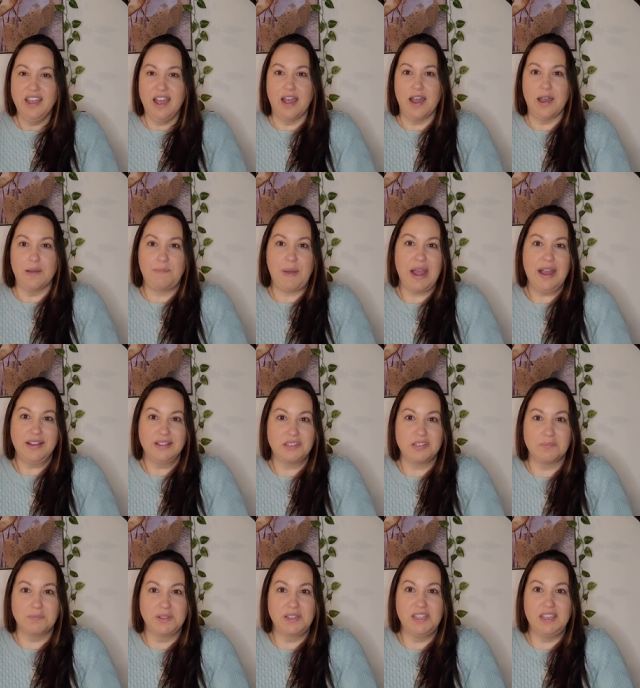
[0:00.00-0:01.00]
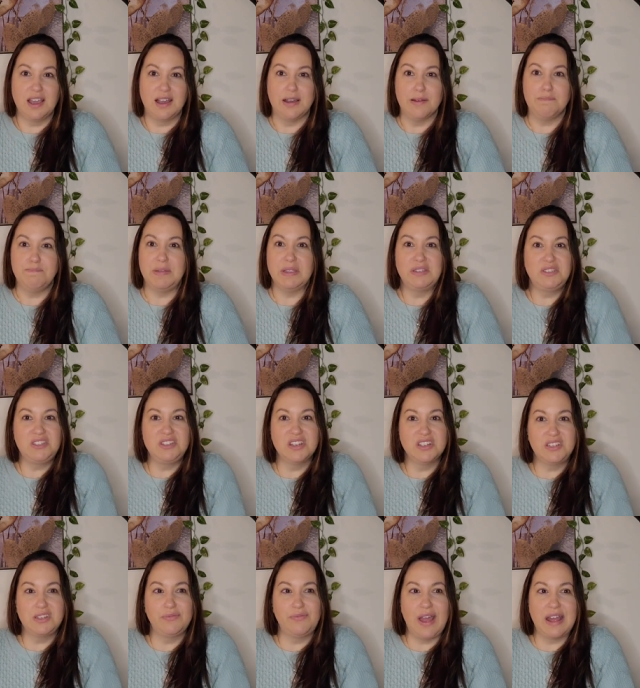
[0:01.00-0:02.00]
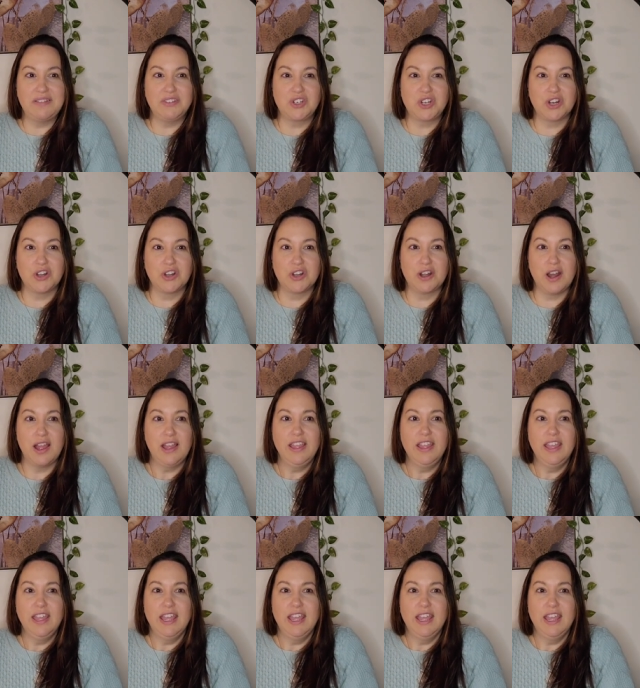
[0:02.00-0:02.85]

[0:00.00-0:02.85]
uh, possibly a business venture,